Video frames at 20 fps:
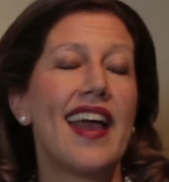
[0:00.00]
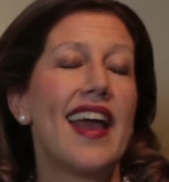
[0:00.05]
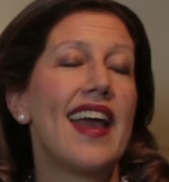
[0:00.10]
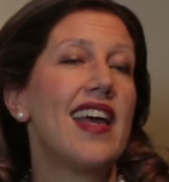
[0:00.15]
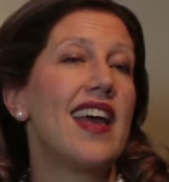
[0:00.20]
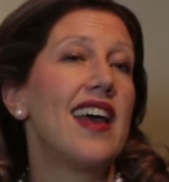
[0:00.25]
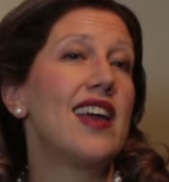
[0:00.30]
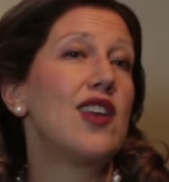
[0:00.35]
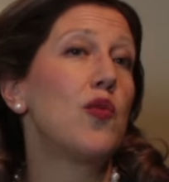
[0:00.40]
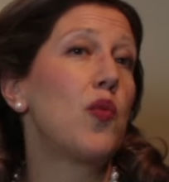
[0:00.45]

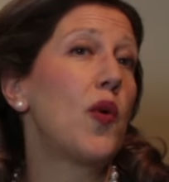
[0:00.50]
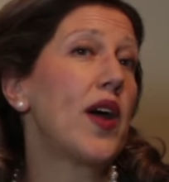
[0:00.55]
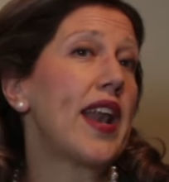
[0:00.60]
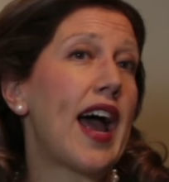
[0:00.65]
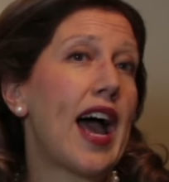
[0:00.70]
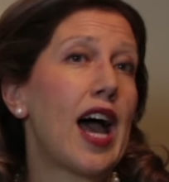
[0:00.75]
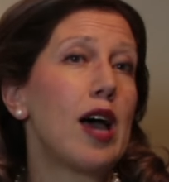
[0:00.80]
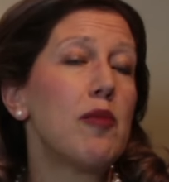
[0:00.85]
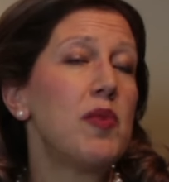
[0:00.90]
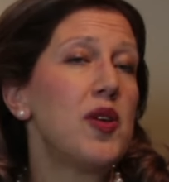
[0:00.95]
And what
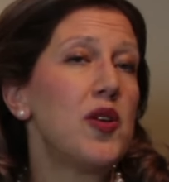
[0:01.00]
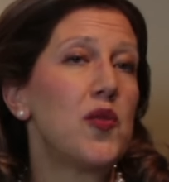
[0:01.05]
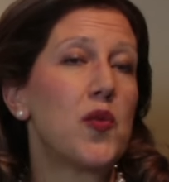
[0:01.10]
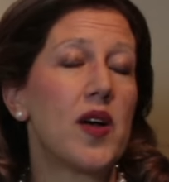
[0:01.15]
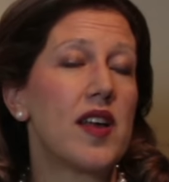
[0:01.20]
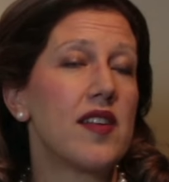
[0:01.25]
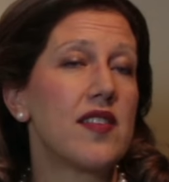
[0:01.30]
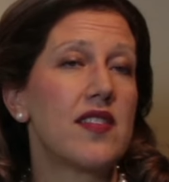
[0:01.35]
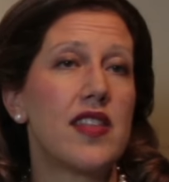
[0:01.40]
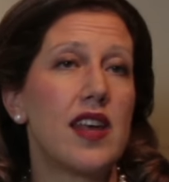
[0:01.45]
happened
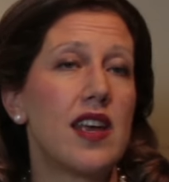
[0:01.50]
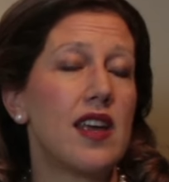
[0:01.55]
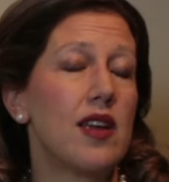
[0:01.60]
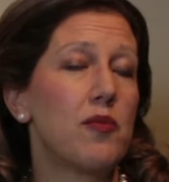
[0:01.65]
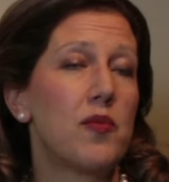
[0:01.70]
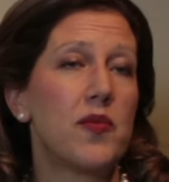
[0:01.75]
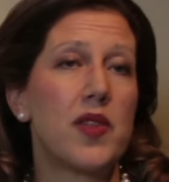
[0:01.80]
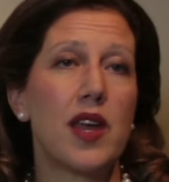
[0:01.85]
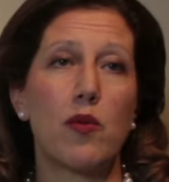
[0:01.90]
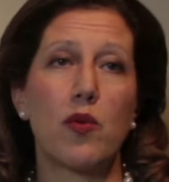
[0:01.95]
was they,
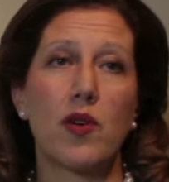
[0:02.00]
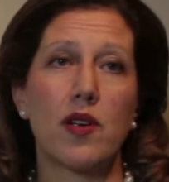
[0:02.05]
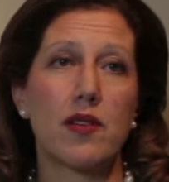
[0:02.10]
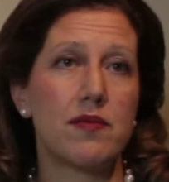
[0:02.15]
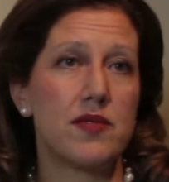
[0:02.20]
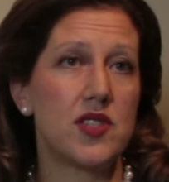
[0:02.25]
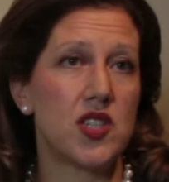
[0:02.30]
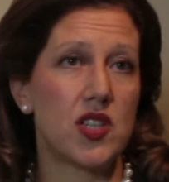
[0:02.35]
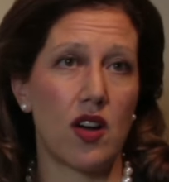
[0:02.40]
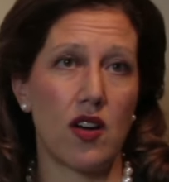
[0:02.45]
they were
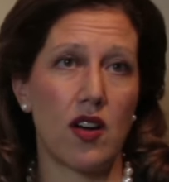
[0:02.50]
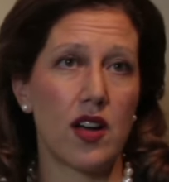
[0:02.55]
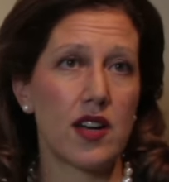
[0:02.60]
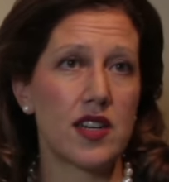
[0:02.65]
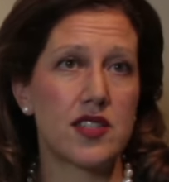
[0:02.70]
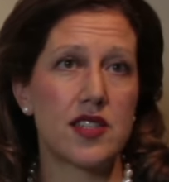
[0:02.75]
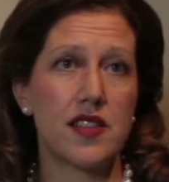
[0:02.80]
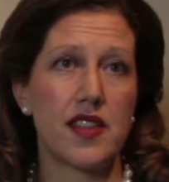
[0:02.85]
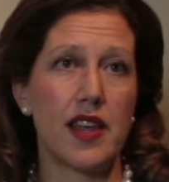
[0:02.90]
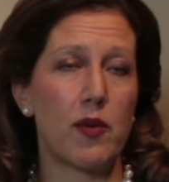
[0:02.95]

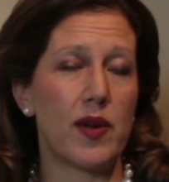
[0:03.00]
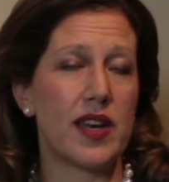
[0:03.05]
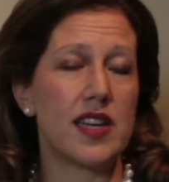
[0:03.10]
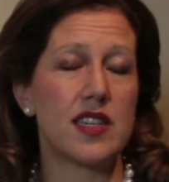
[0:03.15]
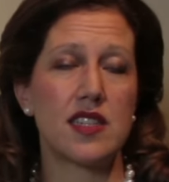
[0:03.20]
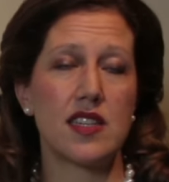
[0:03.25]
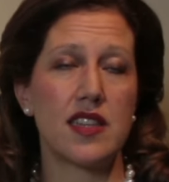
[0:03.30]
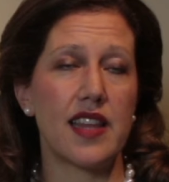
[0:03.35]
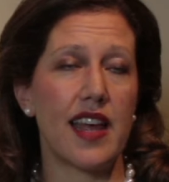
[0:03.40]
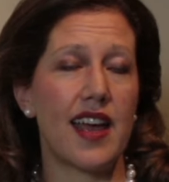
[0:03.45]
docked, they went
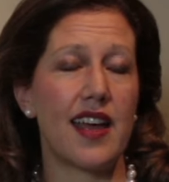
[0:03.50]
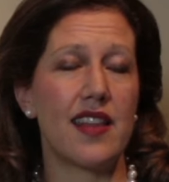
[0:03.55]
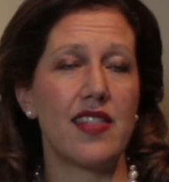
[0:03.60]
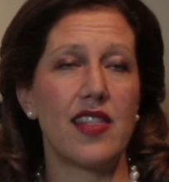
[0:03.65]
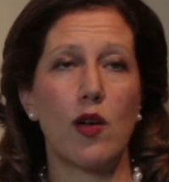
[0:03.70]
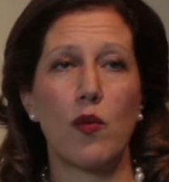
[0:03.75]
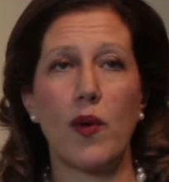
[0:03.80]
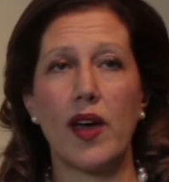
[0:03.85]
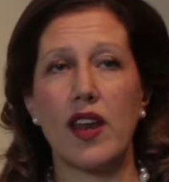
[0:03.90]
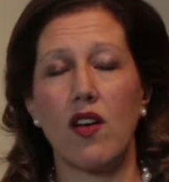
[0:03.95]
into land,
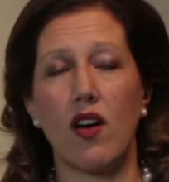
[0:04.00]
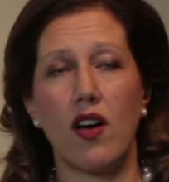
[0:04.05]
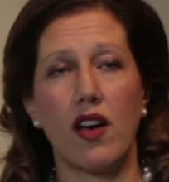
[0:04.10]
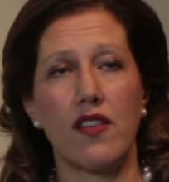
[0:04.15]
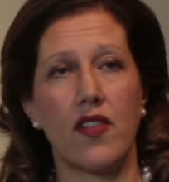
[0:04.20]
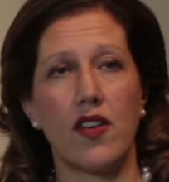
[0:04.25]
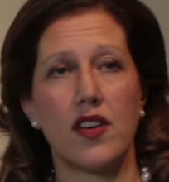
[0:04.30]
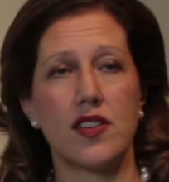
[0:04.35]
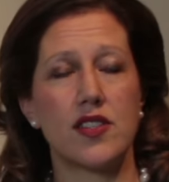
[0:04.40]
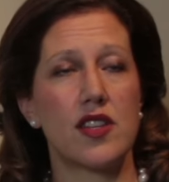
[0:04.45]
they went
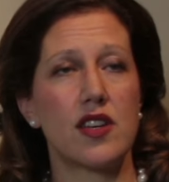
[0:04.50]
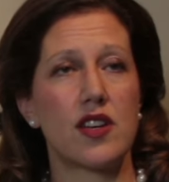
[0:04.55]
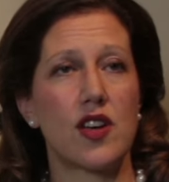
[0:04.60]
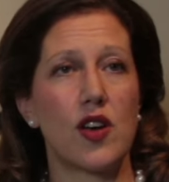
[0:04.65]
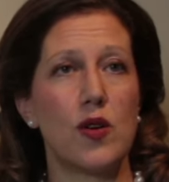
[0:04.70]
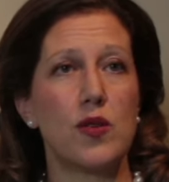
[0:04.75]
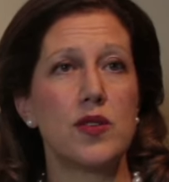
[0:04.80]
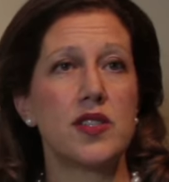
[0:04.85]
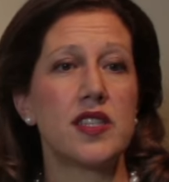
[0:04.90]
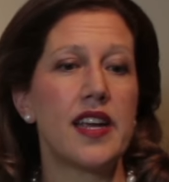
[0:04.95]
off onto the
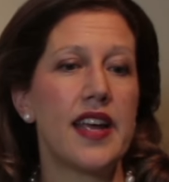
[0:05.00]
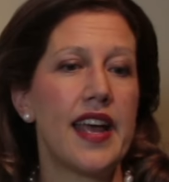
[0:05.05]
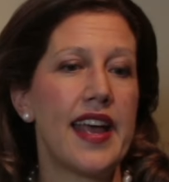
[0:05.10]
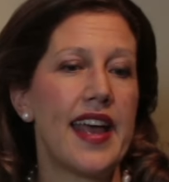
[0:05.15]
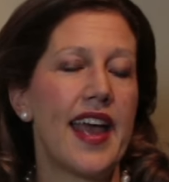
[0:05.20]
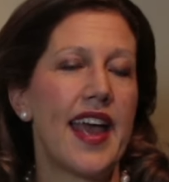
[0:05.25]
coast,